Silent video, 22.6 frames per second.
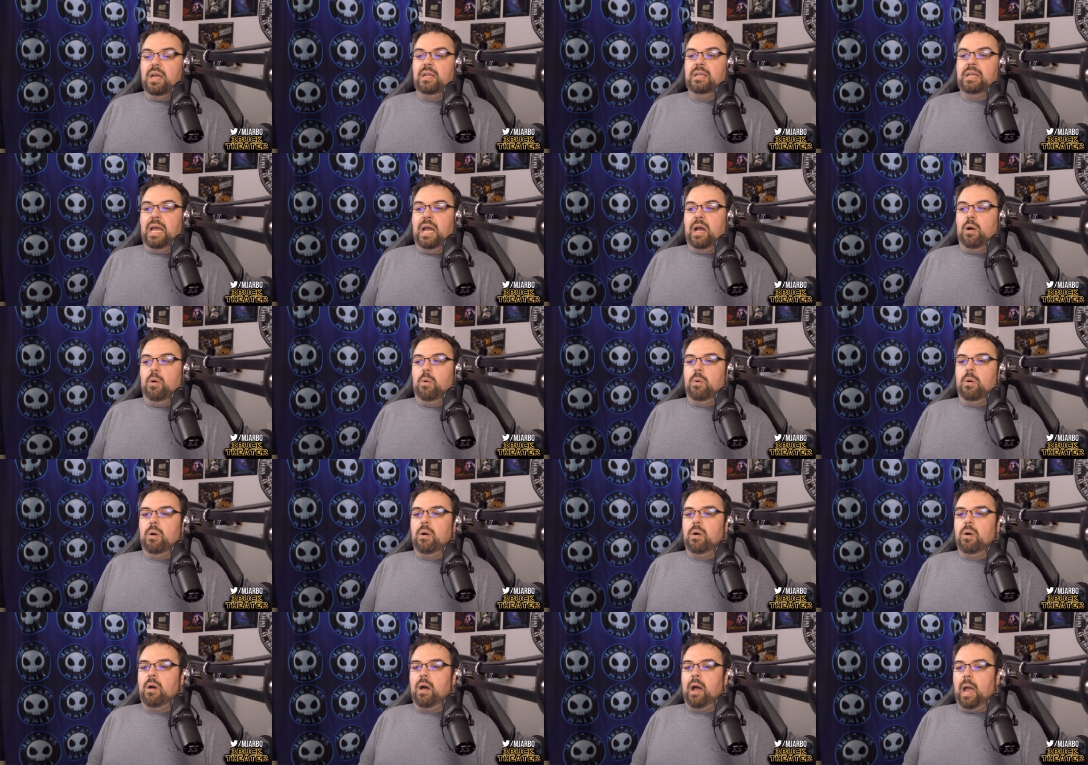Now,
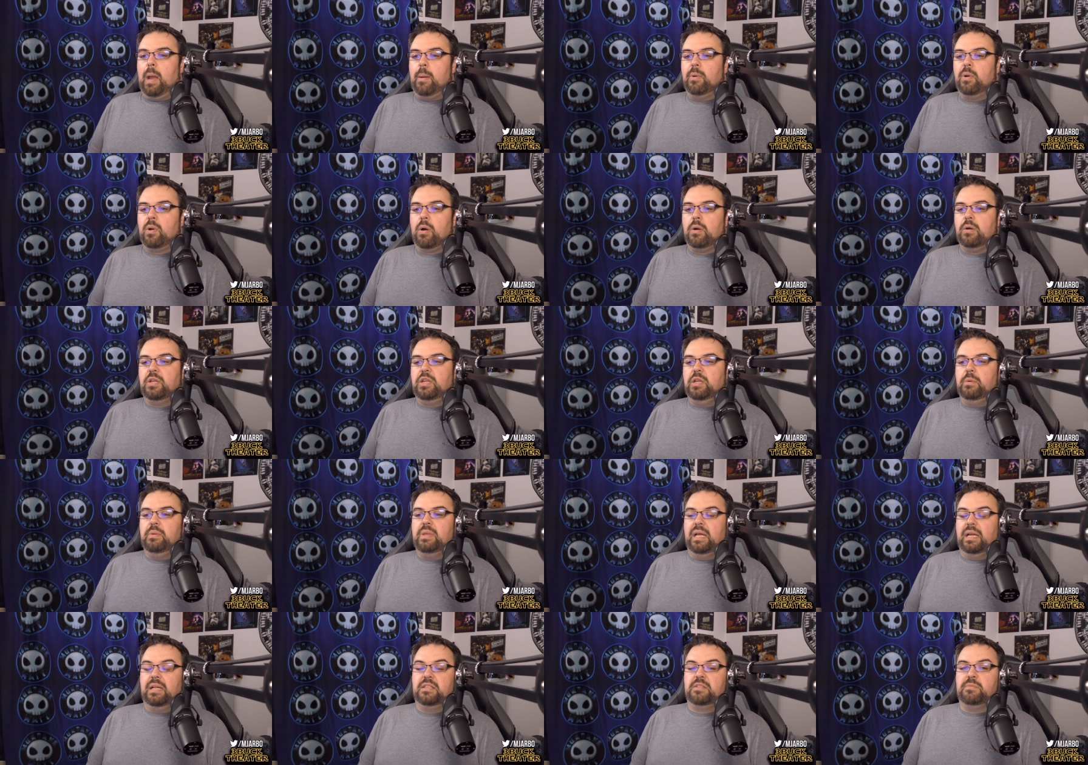I would
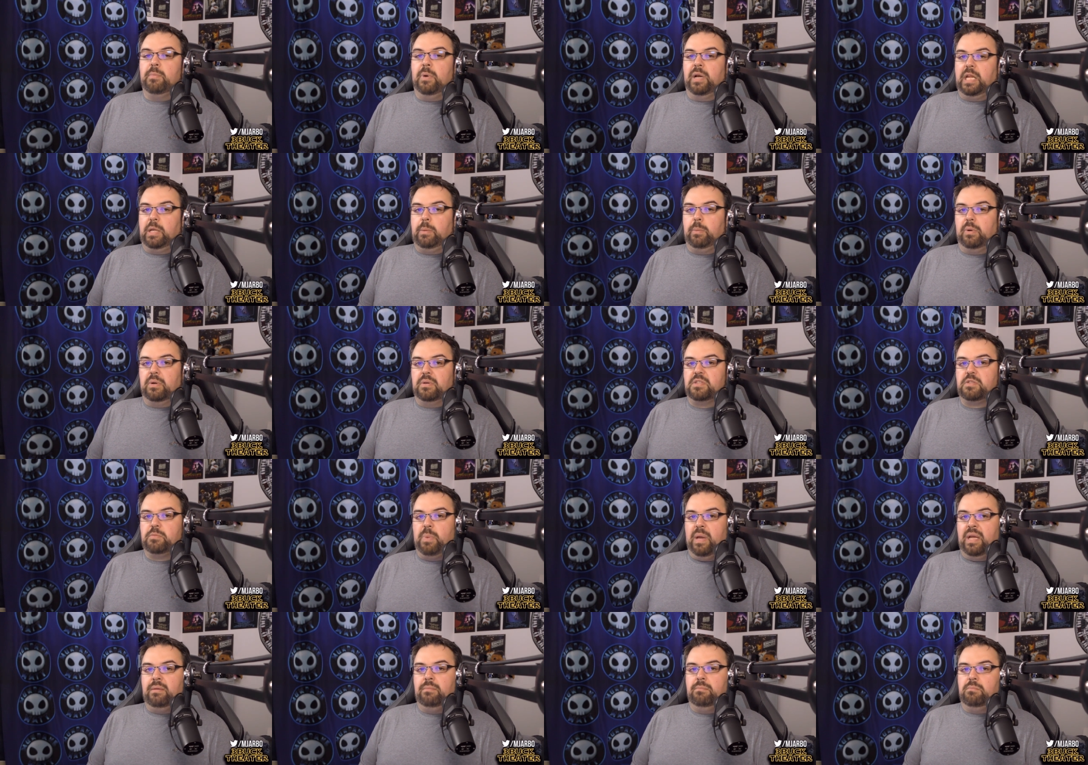argue that it's money well
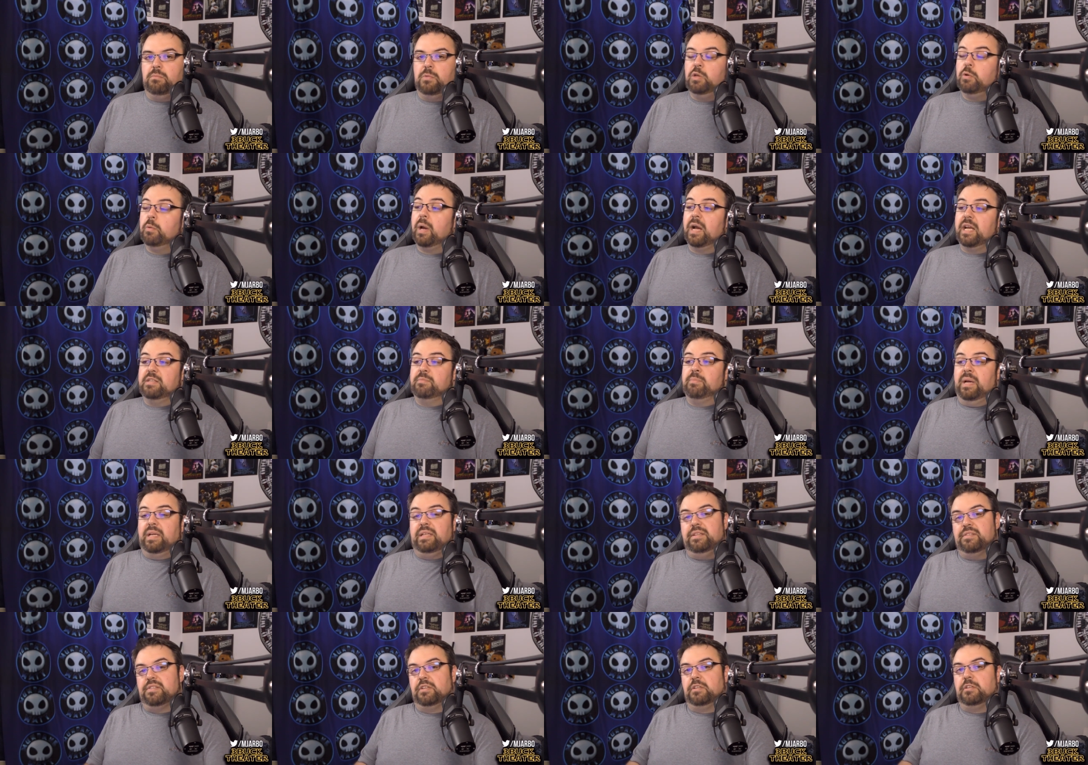spent. You guys
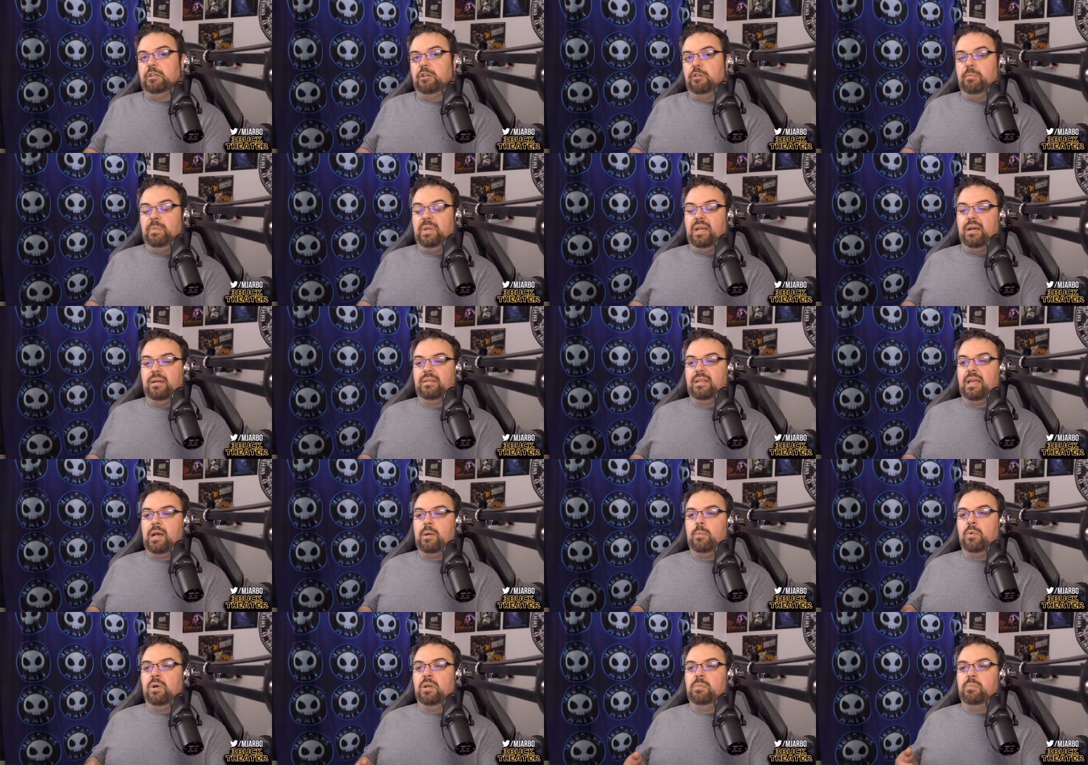might disagree with me on
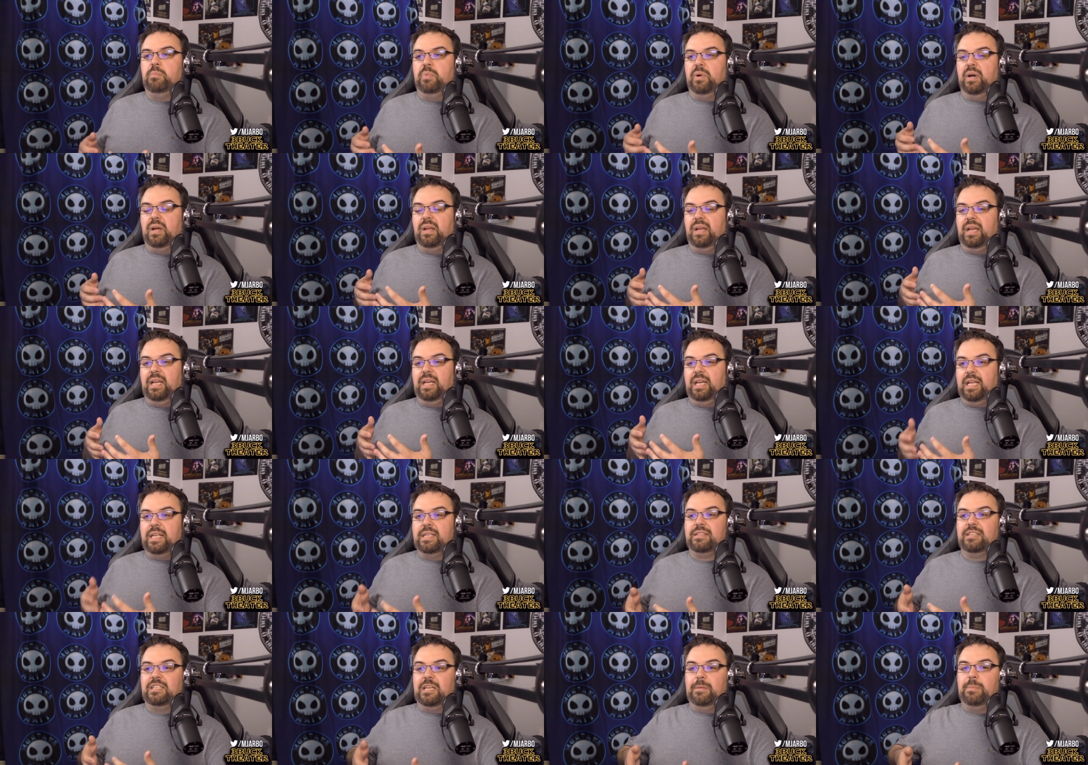that one, but it
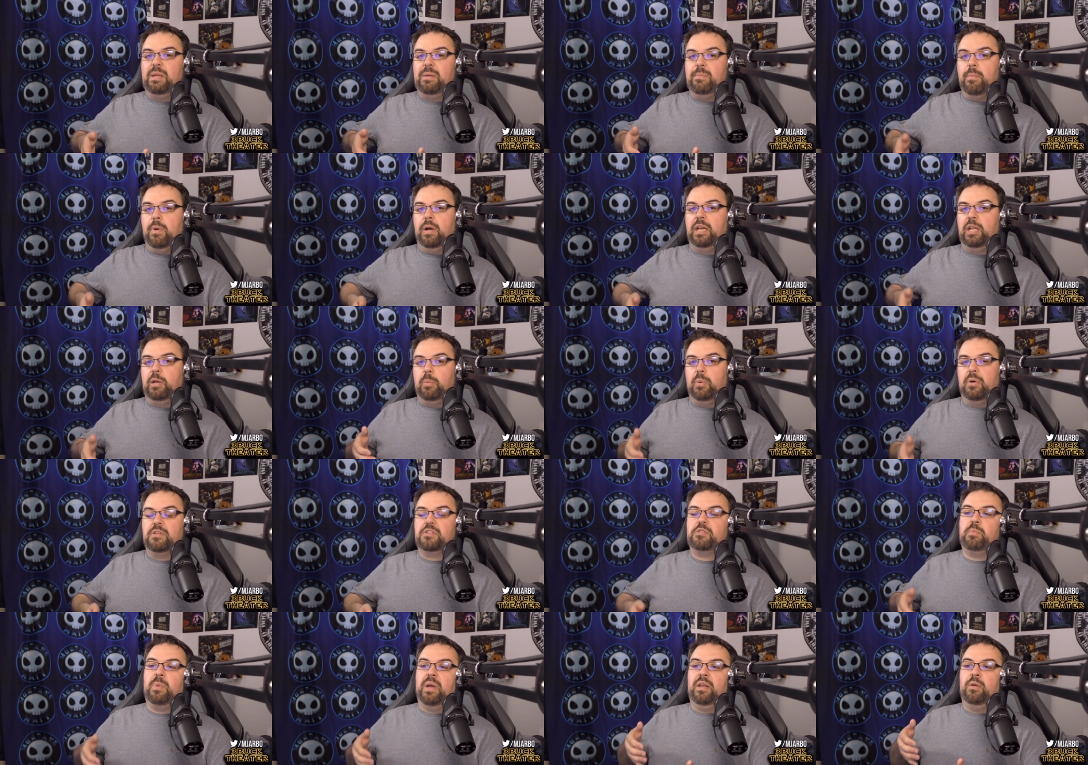is going to be money
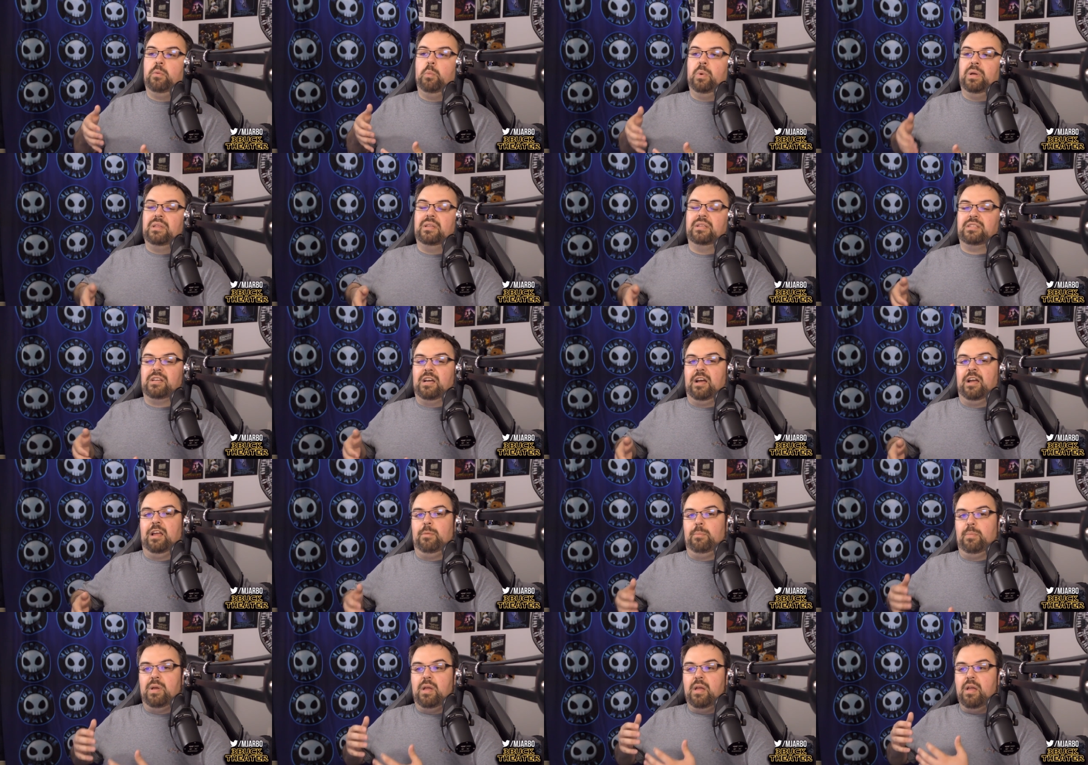well spent when the
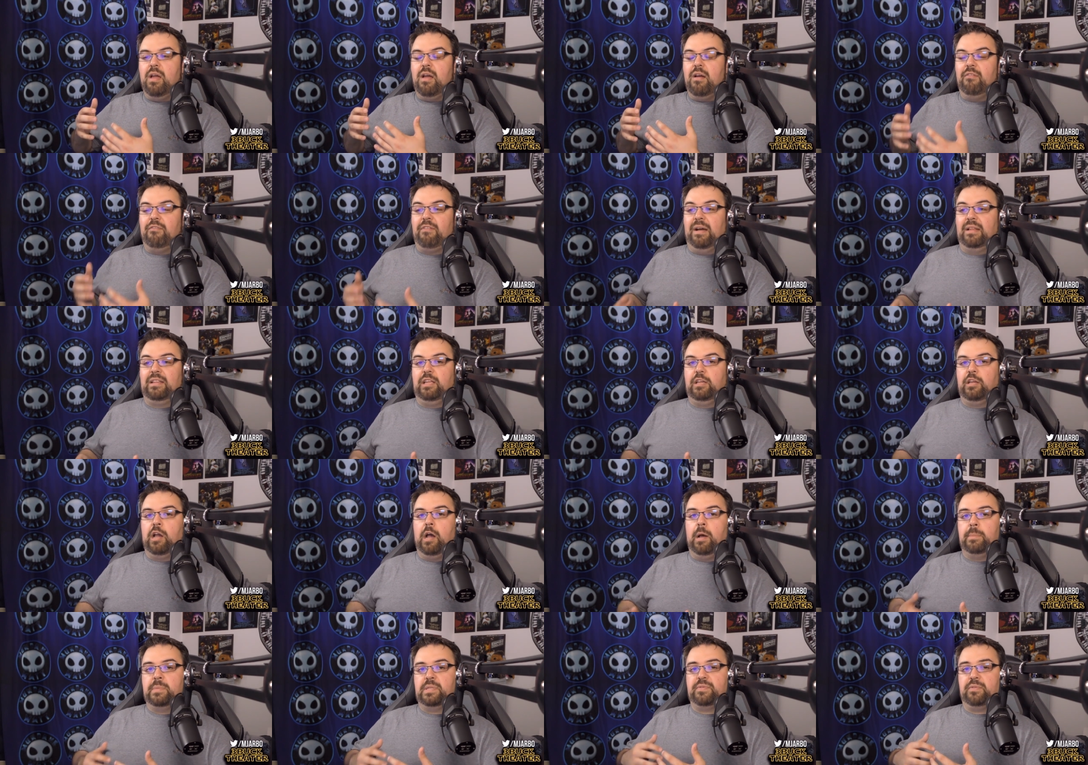time finally
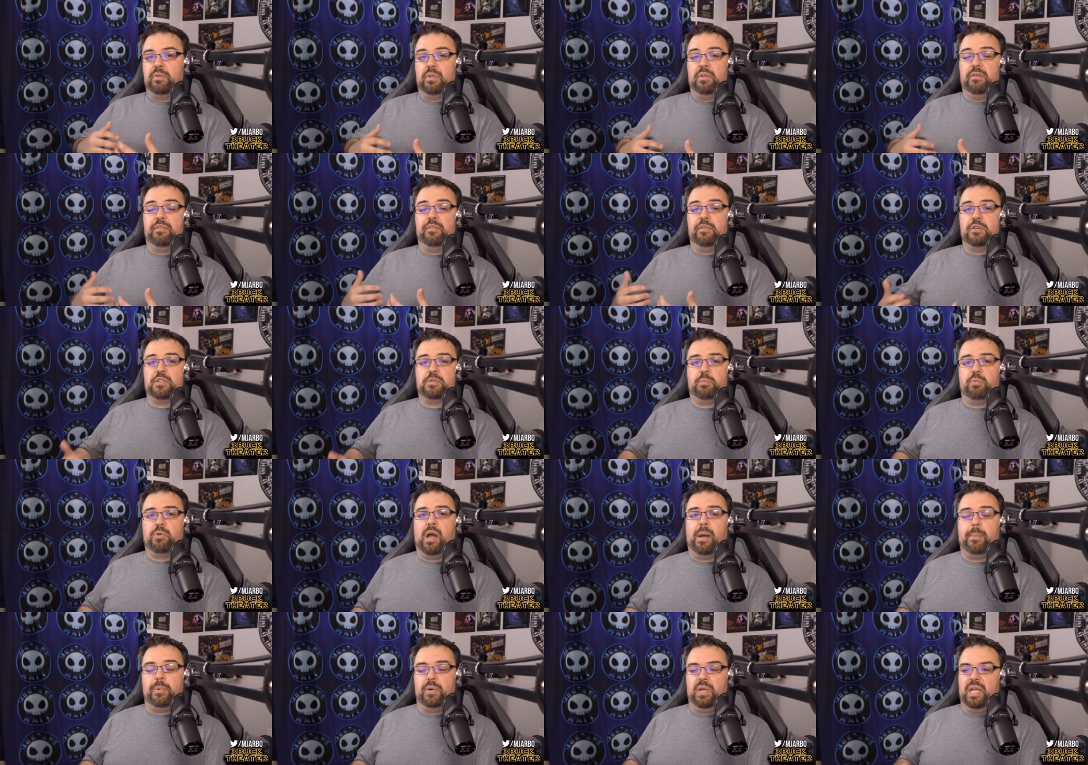comes for their first
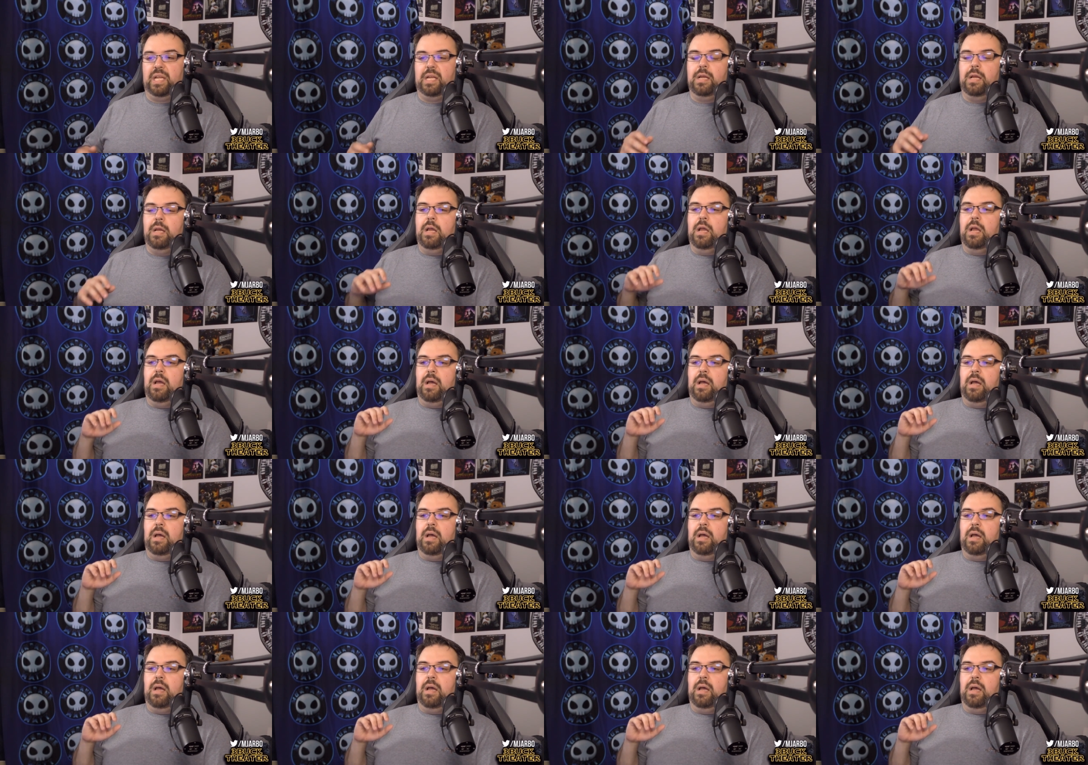property.